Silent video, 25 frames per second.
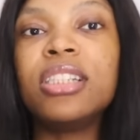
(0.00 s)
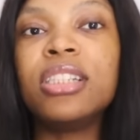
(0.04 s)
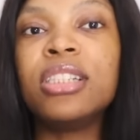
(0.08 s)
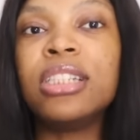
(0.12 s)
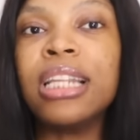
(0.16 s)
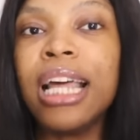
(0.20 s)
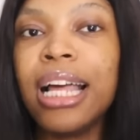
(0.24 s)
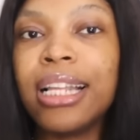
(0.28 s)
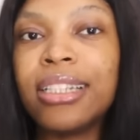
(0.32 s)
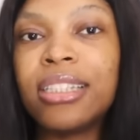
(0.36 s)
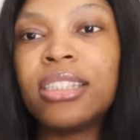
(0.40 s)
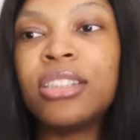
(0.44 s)

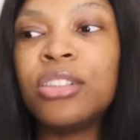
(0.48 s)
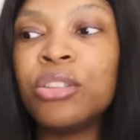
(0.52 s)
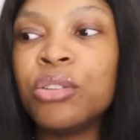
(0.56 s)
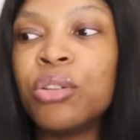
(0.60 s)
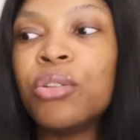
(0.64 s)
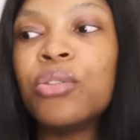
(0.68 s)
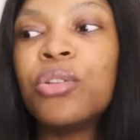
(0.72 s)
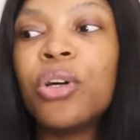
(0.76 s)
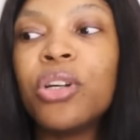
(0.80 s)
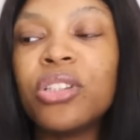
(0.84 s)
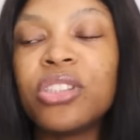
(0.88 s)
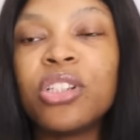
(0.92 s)
that you
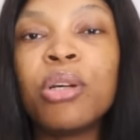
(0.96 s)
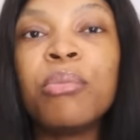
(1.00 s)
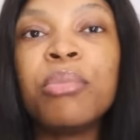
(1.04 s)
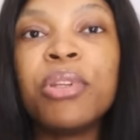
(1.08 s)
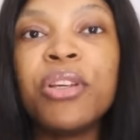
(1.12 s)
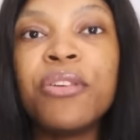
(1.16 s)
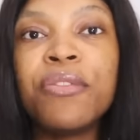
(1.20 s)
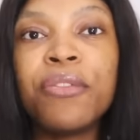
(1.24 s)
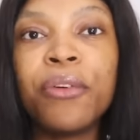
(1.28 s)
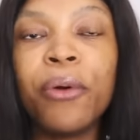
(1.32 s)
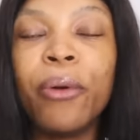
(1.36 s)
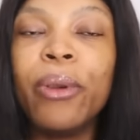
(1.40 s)
know does
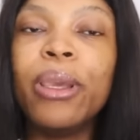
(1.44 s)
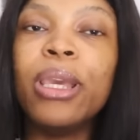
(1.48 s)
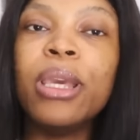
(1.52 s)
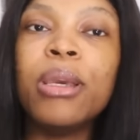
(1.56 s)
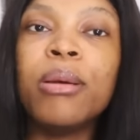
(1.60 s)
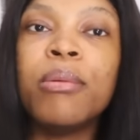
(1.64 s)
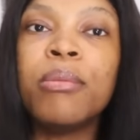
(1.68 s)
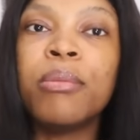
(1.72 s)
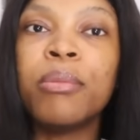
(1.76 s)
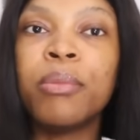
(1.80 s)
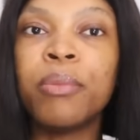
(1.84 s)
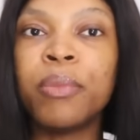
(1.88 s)
something for
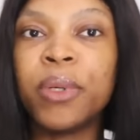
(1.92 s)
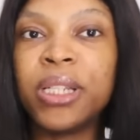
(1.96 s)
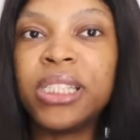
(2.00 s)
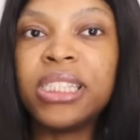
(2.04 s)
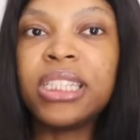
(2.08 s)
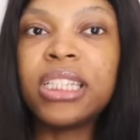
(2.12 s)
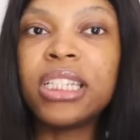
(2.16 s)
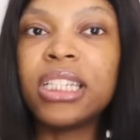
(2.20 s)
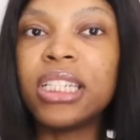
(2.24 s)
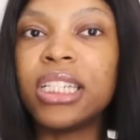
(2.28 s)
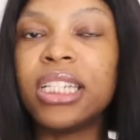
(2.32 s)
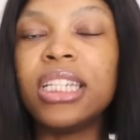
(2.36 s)
him
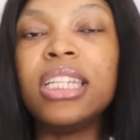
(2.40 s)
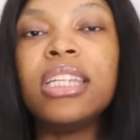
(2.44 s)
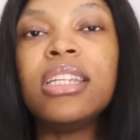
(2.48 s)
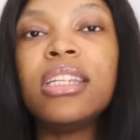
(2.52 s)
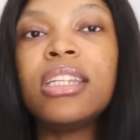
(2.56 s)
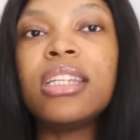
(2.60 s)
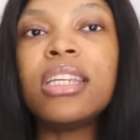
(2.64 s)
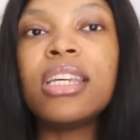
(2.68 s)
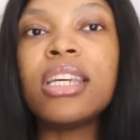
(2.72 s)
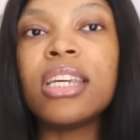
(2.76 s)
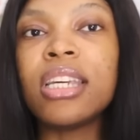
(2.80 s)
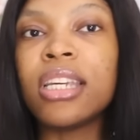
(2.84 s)
basically
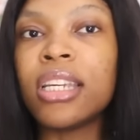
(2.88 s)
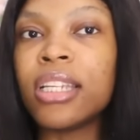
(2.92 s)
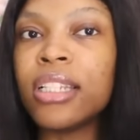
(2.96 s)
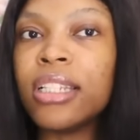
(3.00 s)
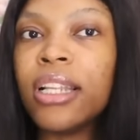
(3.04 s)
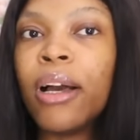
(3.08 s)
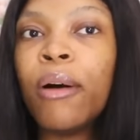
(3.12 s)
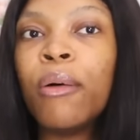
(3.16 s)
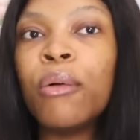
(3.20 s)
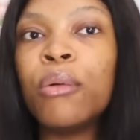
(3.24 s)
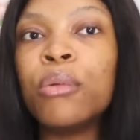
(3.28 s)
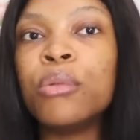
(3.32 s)
EK
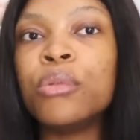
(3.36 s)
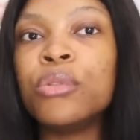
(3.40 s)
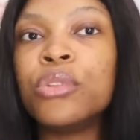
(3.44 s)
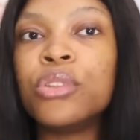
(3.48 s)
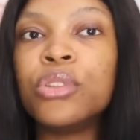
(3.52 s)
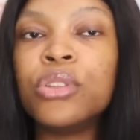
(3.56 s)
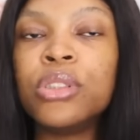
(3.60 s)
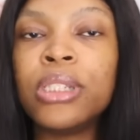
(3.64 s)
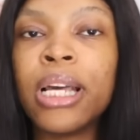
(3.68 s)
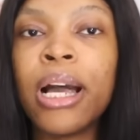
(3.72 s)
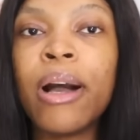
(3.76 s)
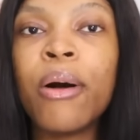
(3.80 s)
that
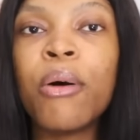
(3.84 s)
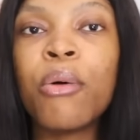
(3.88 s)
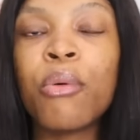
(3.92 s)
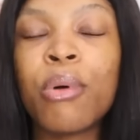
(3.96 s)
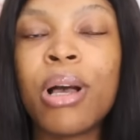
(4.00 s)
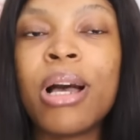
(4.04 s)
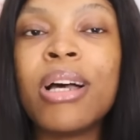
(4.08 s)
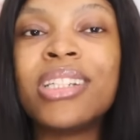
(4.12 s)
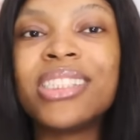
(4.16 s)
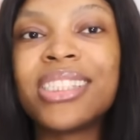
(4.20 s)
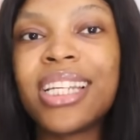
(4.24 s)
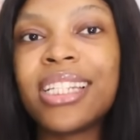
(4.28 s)
would now
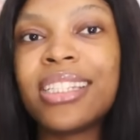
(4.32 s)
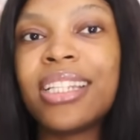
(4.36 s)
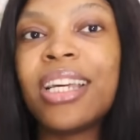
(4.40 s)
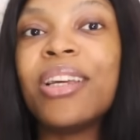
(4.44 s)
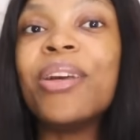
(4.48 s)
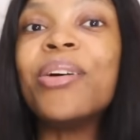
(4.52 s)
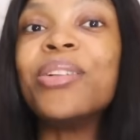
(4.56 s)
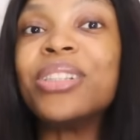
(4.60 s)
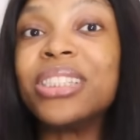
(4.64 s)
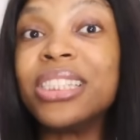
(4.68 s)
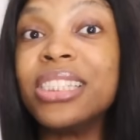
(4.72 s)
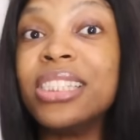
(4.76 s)
go and scatter
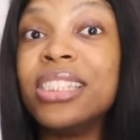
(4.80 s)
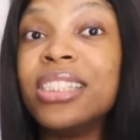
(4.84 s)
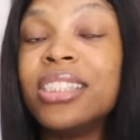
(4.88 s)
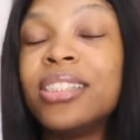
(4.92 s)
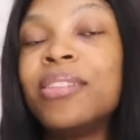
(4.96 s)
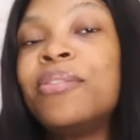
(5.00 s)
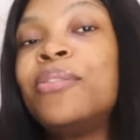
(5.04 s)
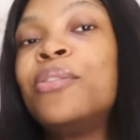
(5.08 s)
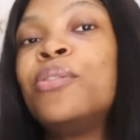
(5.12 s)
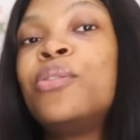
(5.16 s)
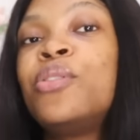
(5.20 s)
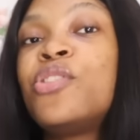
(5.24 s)
your things
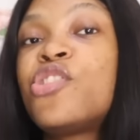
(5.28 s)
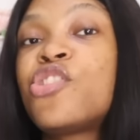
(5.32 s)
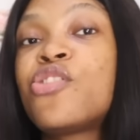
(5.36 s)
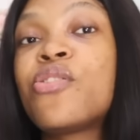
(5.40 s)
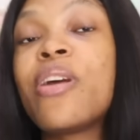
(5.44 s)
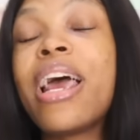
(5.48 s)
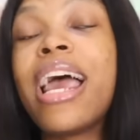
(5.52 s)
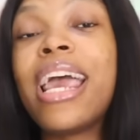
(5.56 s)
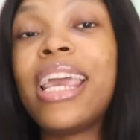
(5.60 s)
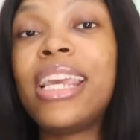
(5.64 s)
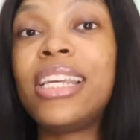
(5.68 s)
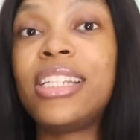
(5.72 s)
if you
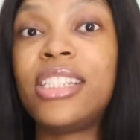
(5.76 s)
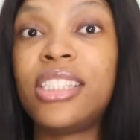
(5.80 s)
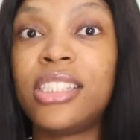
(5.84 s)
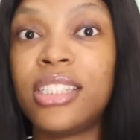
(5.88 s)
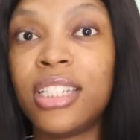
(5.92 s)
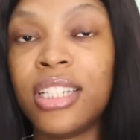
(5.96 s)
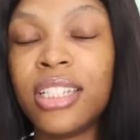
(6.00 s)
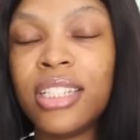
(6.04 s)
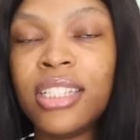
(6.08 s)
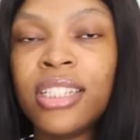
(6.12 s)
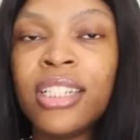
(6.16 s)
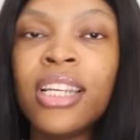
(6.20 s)
try
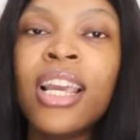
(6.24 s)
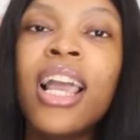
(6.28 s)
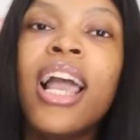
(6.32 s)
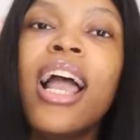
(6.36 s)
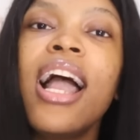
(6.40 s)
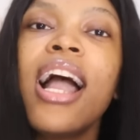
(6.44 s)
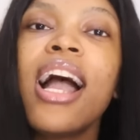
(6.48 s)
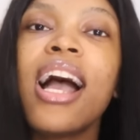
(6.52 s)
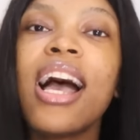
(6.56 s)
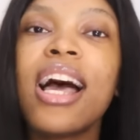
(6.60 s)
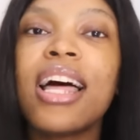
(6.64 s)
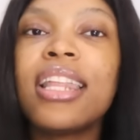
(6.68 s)
she,
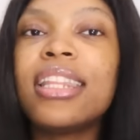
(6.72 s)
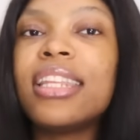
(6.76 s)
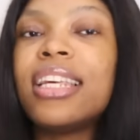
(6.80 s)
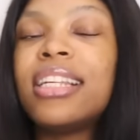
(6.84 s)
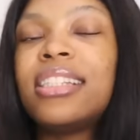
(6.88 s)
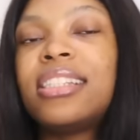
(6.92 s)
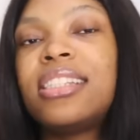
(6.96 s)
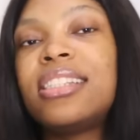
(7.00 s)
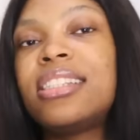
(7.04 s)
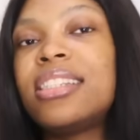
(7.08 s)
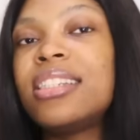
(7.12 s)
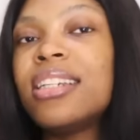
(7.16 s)
and
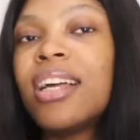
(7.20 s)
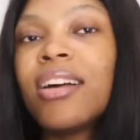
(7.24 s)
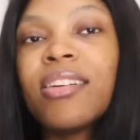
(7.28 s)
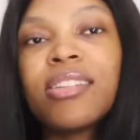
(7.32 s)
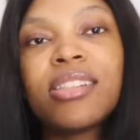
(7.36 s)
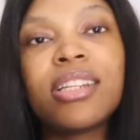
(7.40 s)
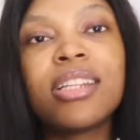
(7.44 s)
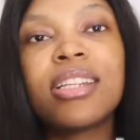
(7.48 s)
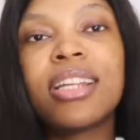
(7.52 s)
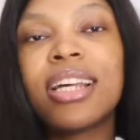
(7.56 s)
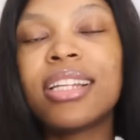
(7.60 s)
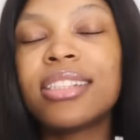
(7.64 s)
then Cee-C now
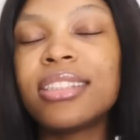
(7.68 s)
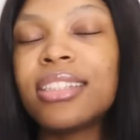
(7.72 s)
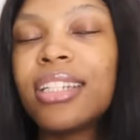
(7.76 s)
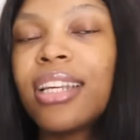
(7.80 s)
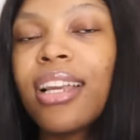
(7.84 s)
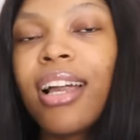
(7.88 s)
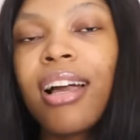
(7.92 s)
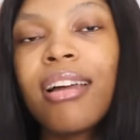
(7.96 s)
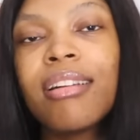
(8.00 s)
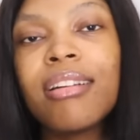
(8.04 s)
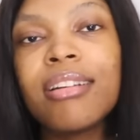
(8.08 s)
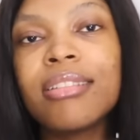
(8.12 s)
said that
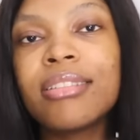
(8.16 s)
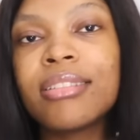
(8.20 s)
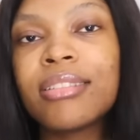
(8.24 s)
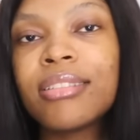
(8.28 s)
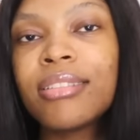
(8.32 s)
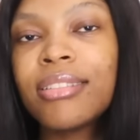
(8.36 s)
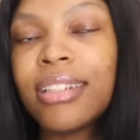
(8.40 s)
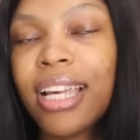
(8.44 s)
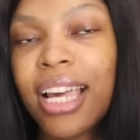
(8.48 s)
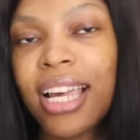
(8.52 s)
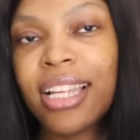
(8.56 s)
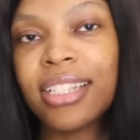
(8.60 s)
he cannot
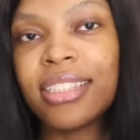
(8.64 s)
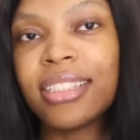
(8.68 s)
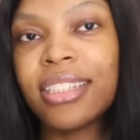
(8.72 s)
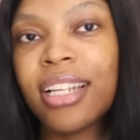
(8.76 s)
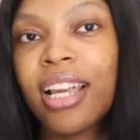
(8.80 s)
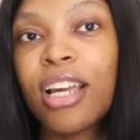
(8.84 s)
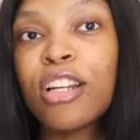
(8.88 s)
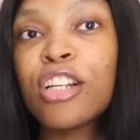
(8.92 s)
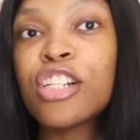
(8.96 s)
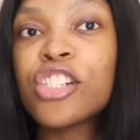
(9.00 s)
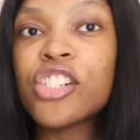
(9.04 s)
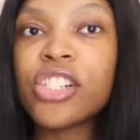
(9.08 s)
do that he
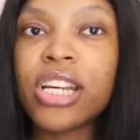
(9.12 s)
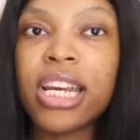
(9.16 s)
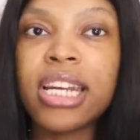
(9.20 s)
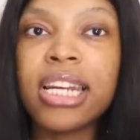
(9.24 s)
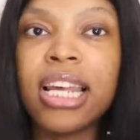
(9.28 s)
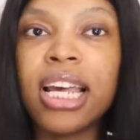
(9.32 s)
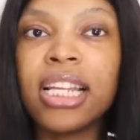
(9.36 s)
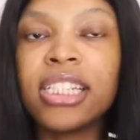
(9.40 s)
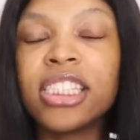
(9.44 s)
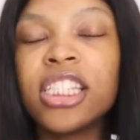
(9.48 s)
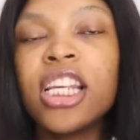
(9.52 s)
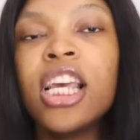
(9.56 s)
cannot try
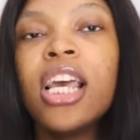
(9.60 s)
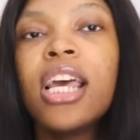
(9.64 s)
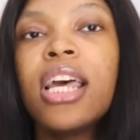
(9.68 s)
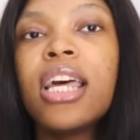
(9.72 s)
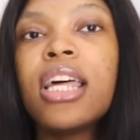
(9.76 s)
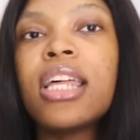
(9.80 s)
that